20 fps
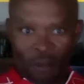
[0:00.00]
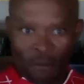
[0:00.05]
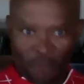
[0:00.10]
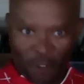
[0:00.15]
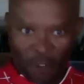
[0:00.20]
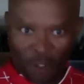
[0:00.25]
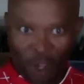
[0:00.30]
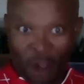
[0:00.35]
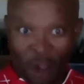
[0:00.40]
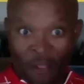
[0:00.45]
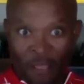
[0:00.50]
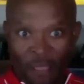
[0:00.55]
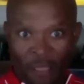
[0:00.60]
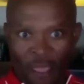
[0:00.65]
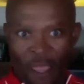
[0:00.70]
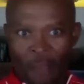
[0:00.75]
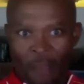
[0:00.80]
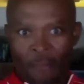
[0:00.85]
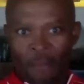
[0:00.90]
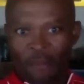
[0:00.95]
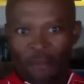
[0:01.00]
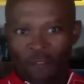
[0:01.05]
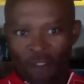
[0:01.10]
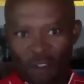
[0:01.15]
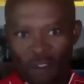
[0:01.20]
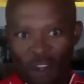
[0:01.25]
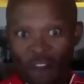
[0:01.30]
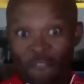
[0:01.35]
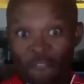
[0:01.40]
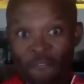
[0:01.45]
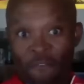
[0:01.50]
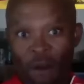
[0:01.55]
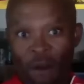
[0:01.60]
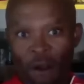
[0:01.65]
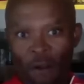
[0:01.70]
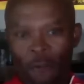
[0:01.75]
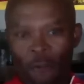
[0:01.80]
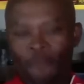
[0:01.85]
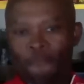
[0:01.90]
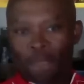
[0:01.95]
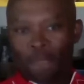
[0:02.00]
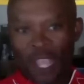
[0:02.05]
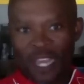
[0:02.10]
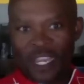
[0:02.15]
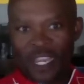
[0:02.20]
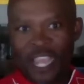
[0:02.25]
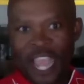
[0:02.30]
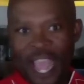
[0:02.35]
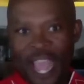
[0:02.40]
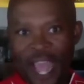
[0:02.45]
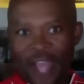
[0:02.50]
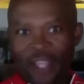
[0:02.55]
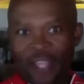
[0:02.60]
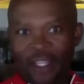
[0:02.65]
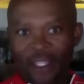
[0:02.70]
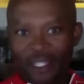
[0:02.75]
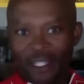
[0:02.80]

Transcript: if it's on them, if it's their fault, then yeah,